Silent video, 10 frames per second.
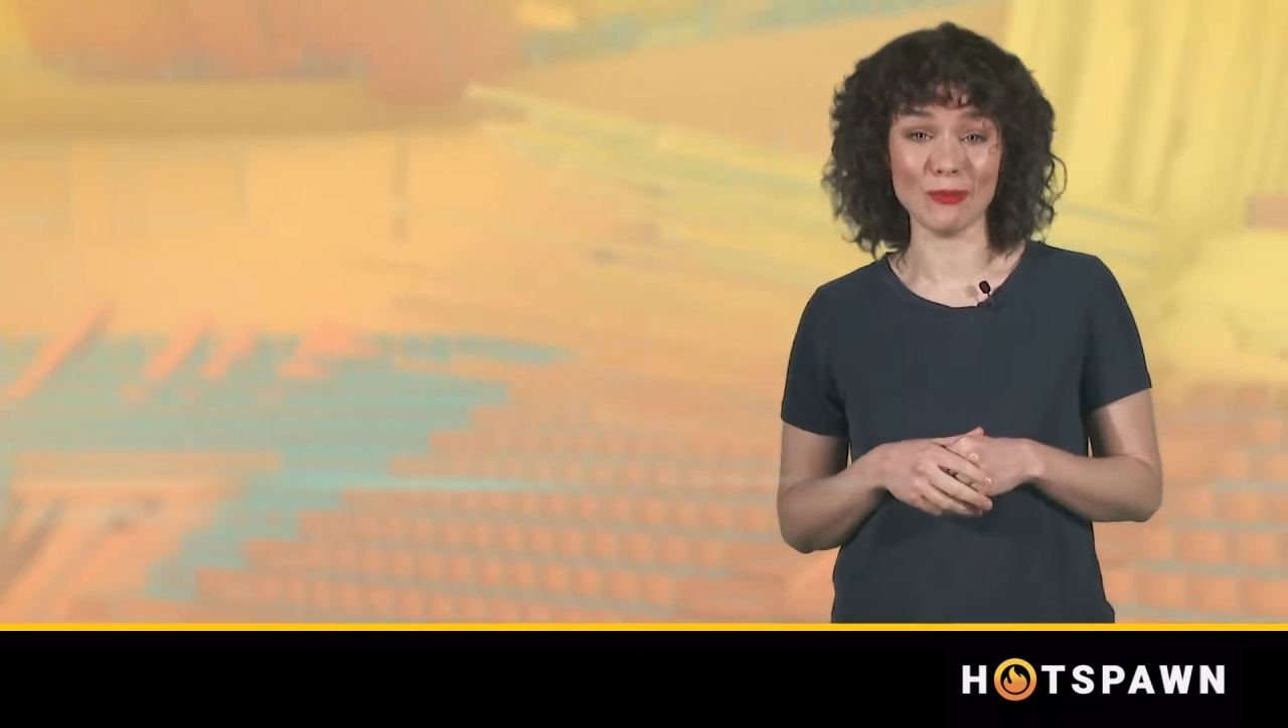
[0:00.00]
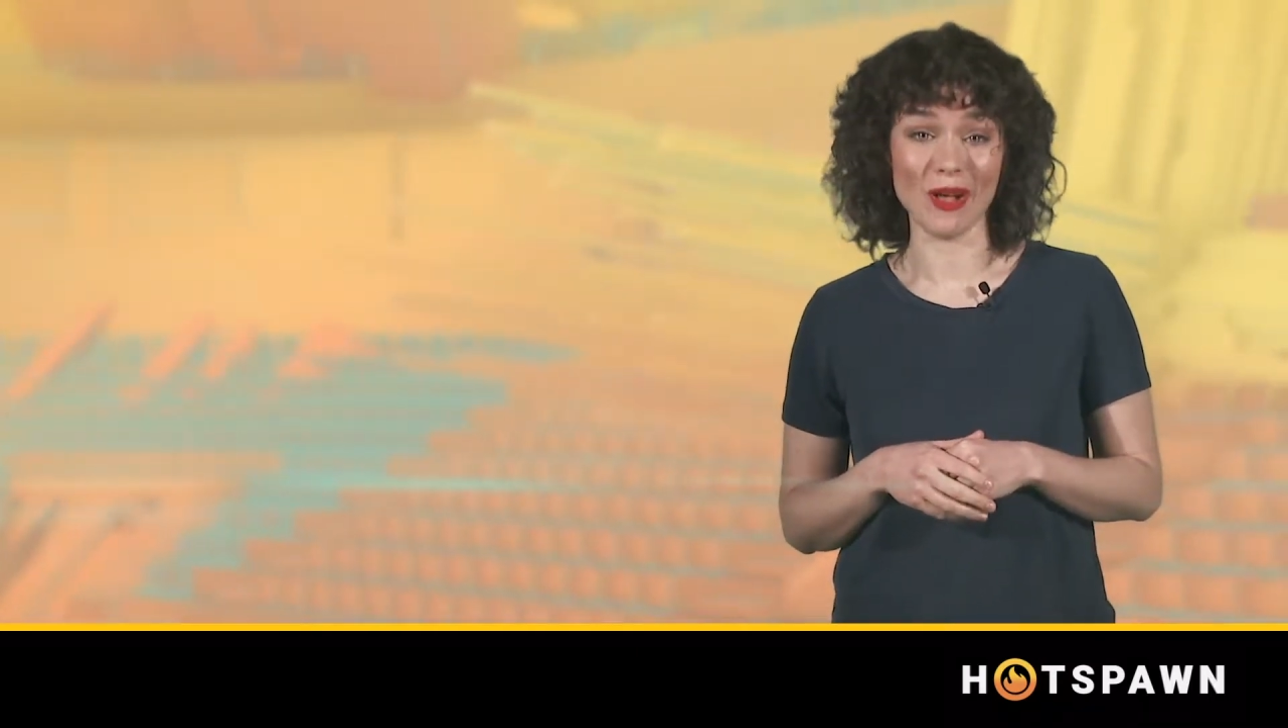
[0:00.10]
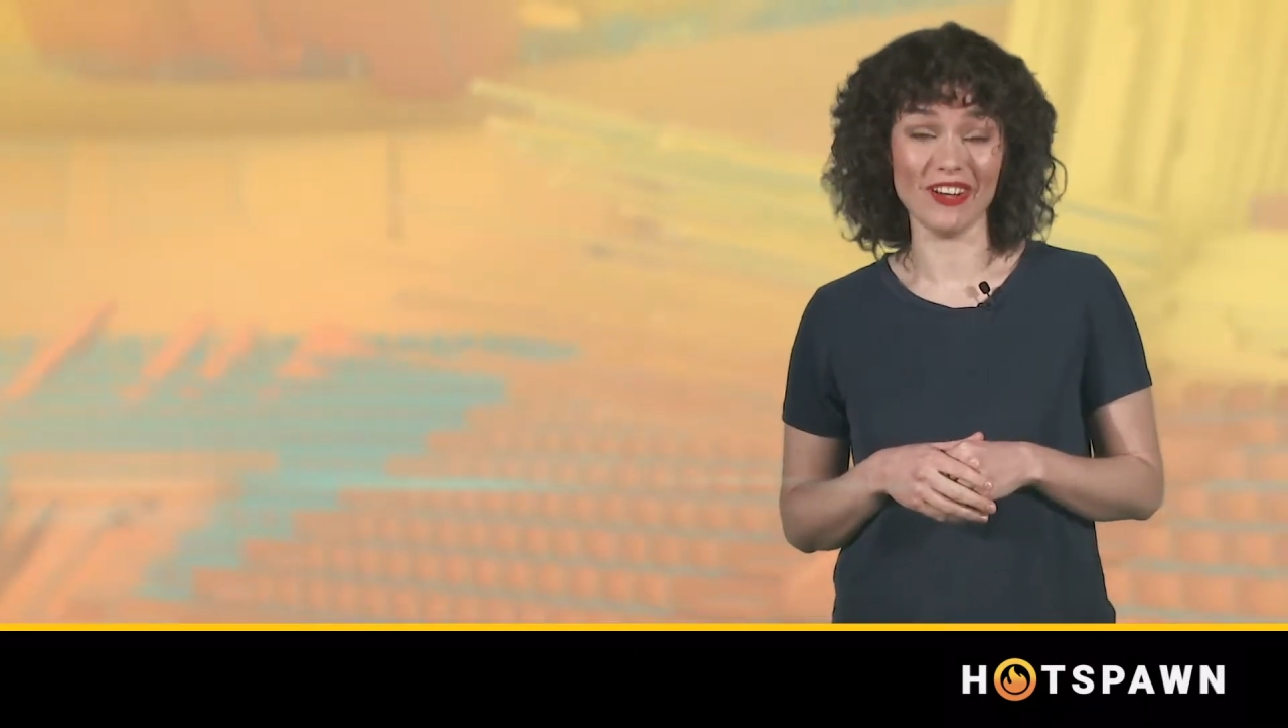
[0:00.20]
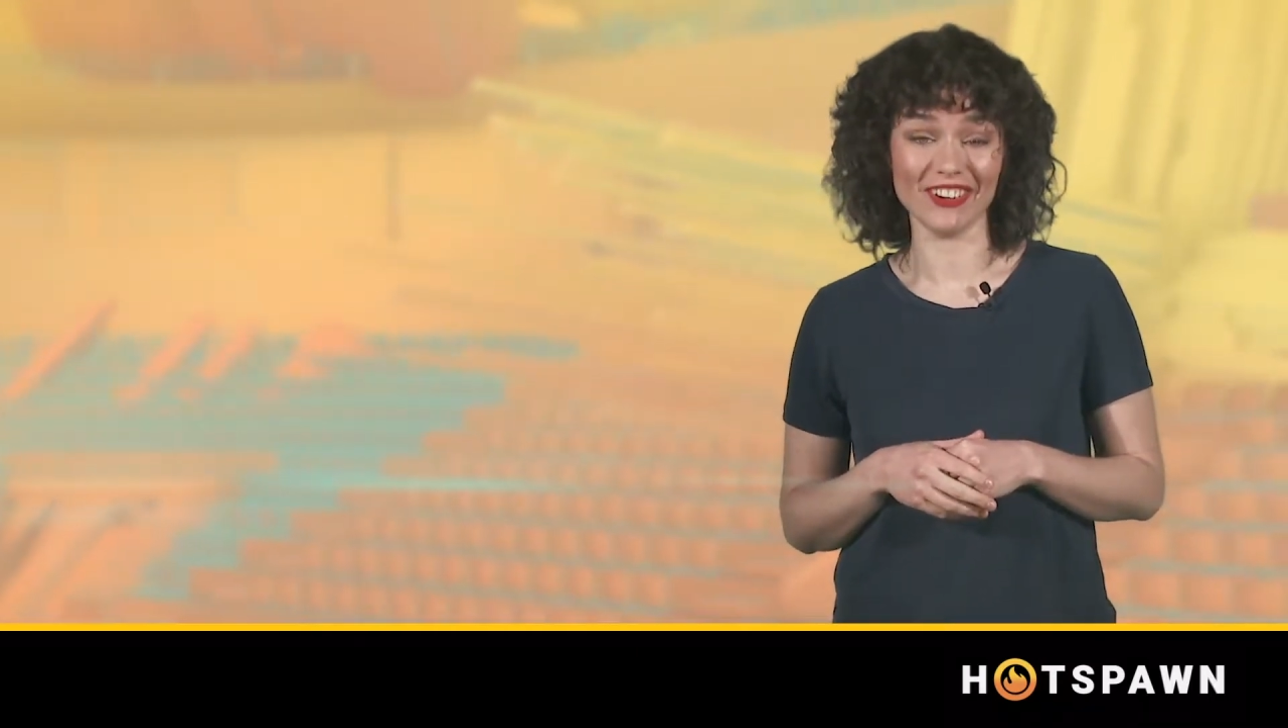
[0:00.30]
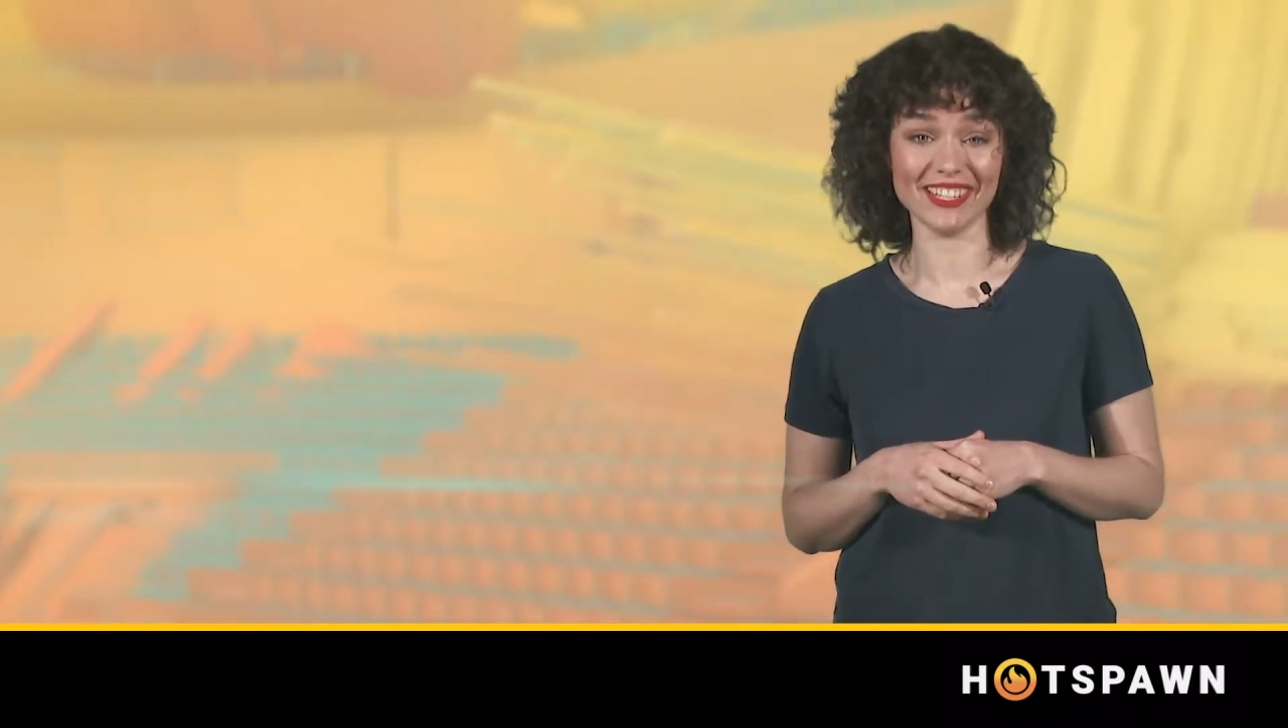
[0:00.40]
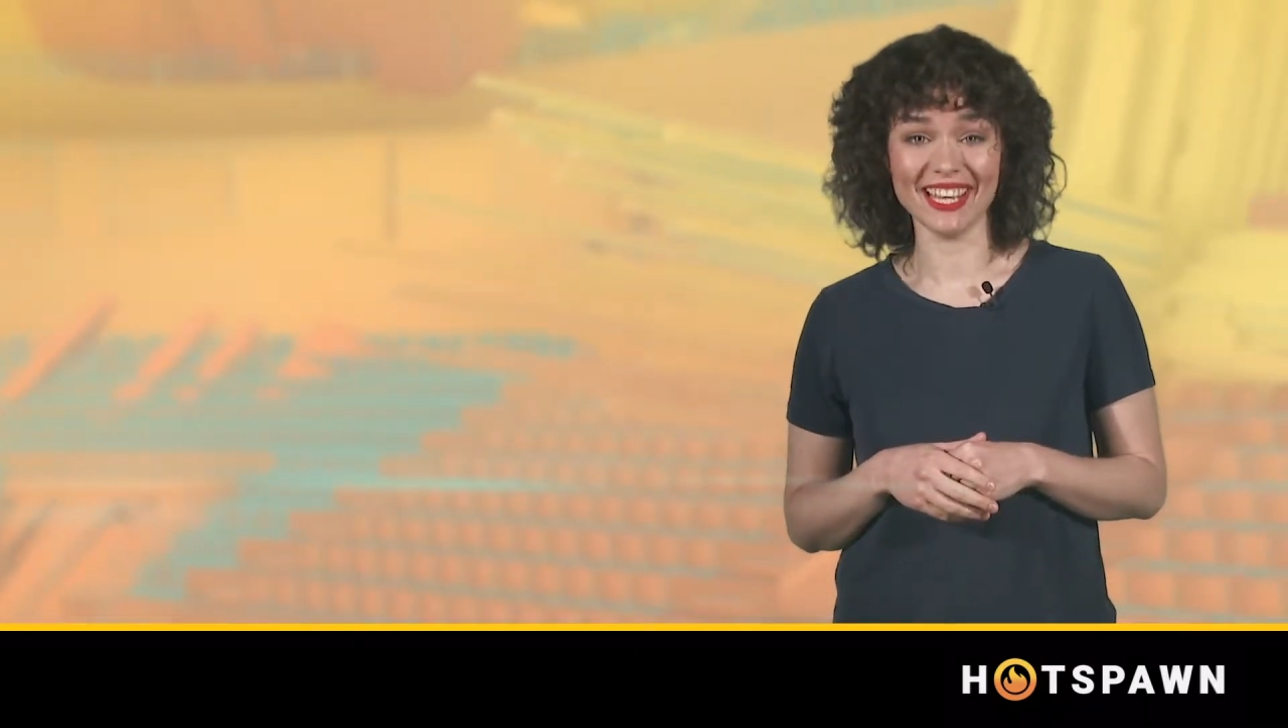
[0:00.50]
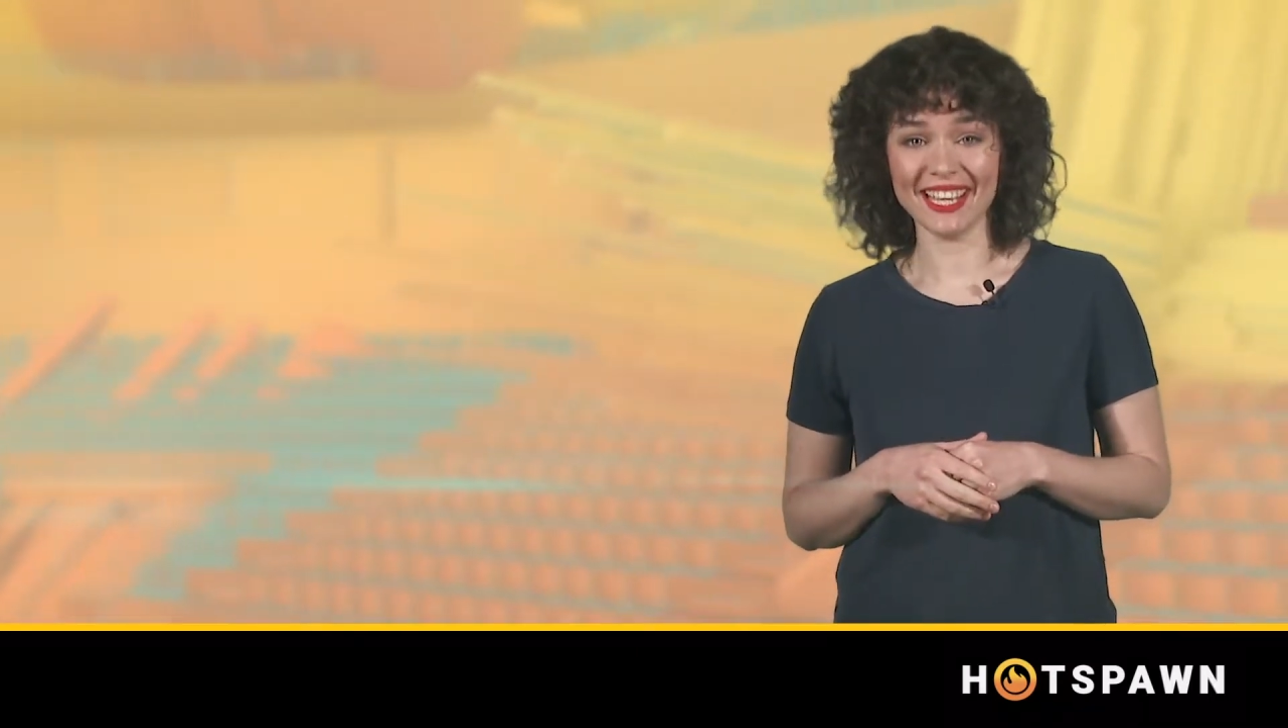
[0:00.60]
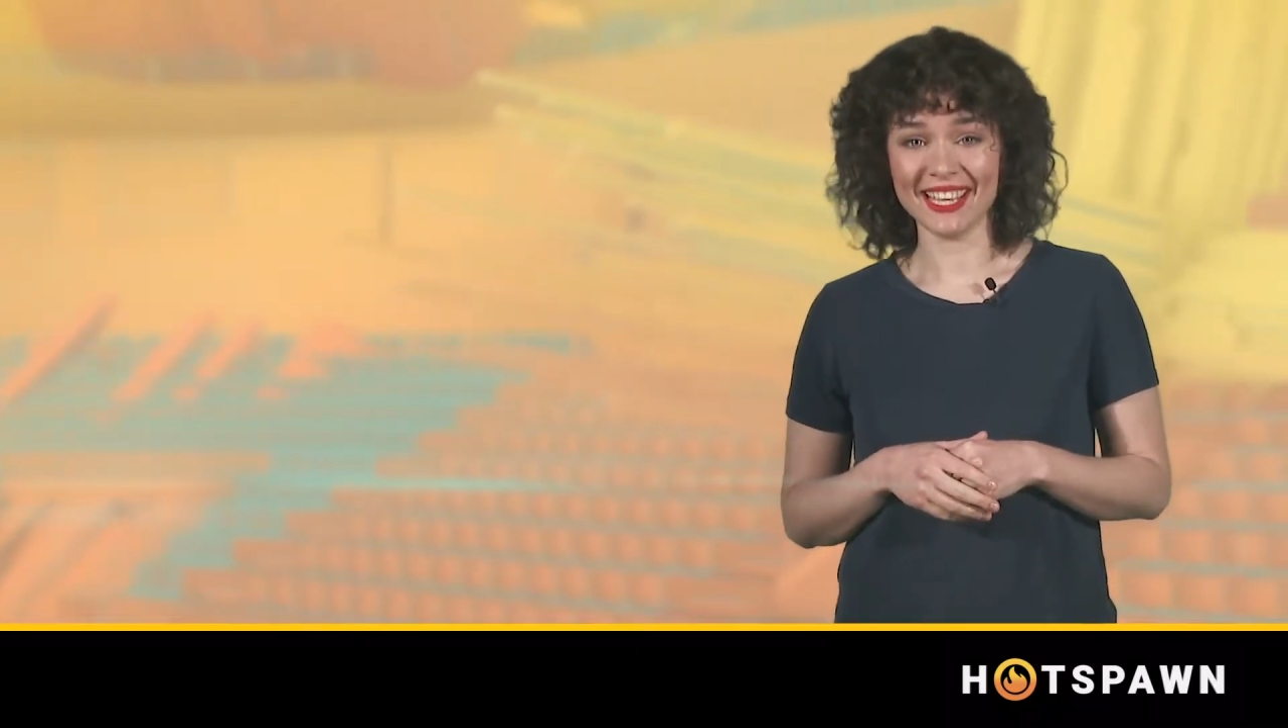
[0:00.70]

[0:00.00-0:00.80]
world.